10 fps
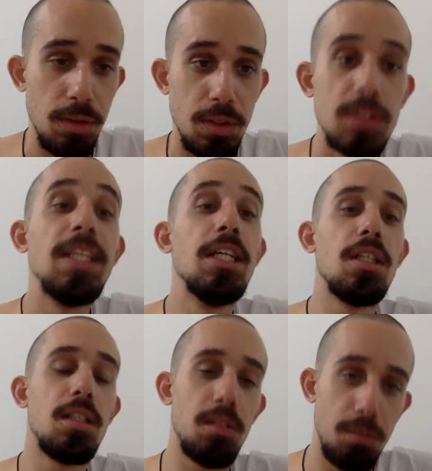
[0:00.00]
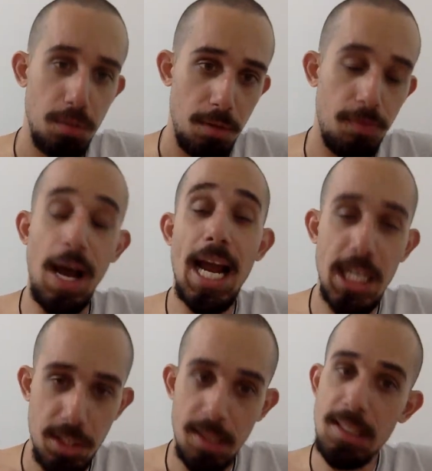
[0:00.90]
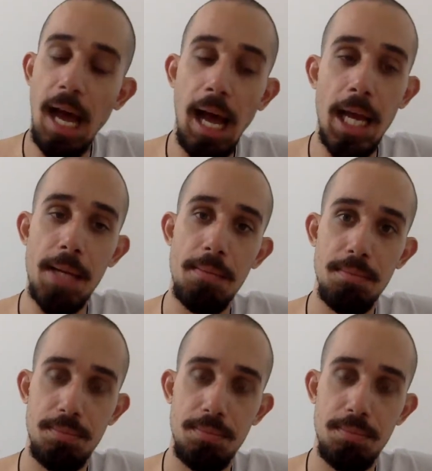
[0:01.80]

Still find the time